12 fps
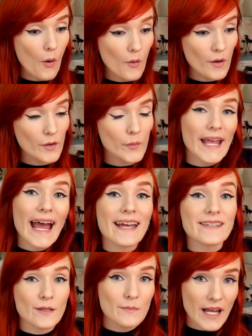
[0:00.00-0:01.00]
or we
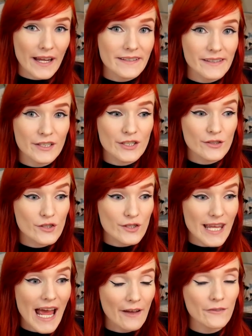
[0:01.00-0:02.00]
ask them nicely to just
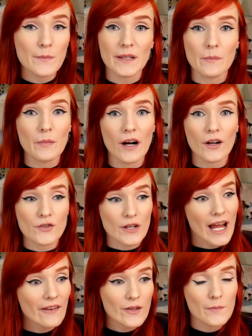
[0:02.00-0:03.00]
have them in a box or
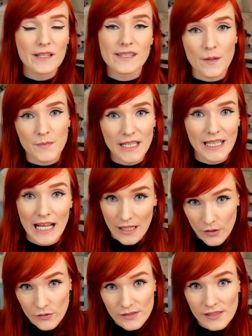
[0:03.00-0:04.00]
have them in something
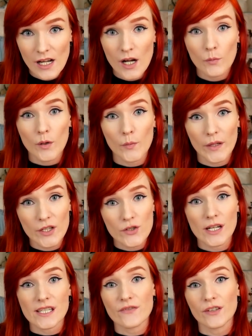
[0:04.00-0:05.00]
else where we can
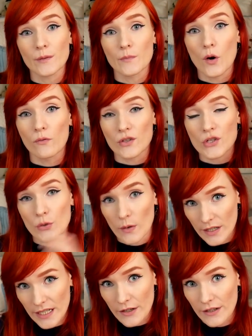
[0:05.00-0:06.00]
transfer them over to
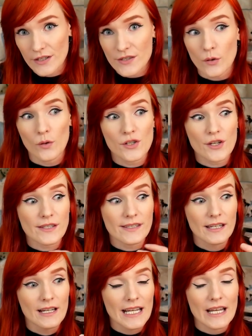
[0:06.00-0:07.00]
our carriers. Or
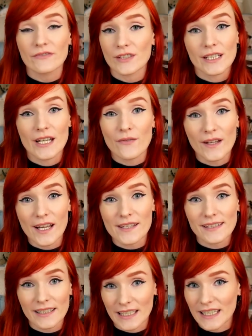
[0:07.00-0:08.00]
just, if they're giving
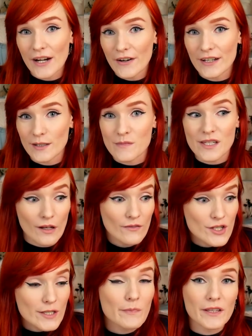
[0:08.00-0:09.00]
us like a carrier
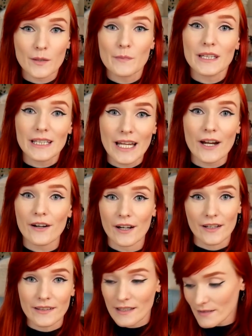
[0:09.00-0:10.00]
themselves, just put them in the carrier
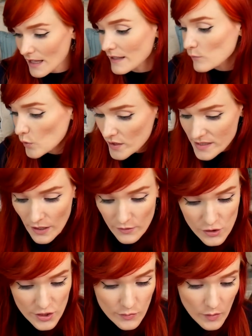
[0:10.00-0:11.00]
and that, that works
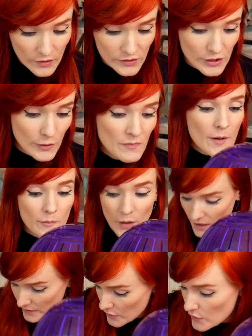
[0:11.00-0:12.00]
out just well too.
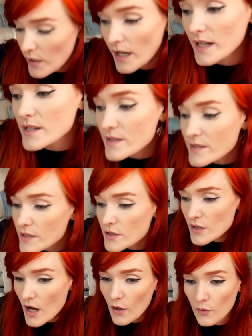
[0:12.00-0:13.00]
But you guys
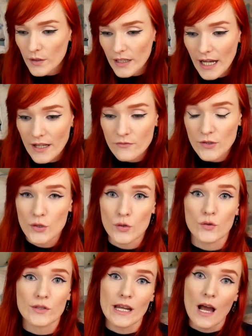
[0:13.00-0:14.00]
know that I have
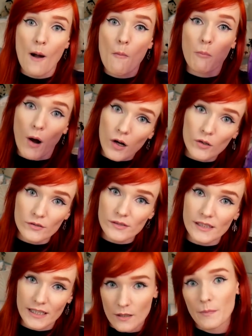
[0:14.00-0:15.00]
used balls
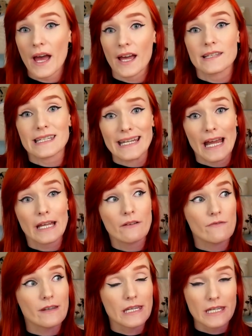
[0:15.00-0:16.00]
in the past and I
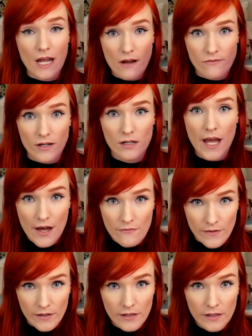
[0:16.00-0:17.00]
have never,
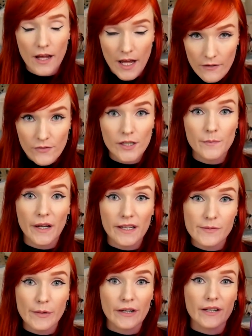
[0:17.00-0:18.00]
ever, ever in my
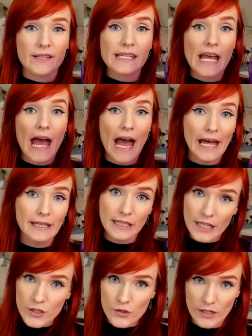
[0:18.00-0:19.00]
experience had an
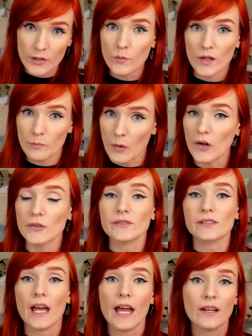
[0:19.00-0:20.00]
injury with
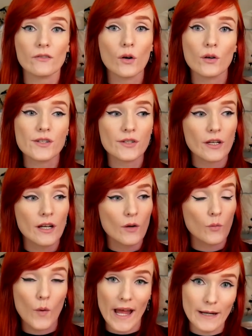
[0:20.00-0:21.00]
balls. And of course,
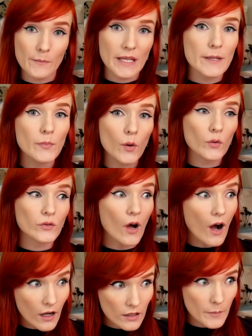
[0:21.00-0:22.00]
when people
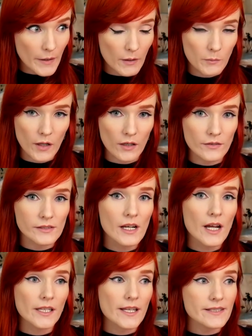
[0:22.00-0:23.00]
talk about balls,
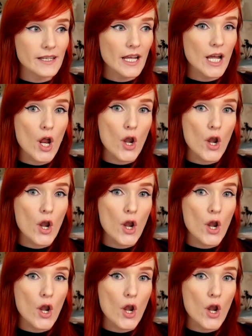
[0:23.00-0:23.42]
they say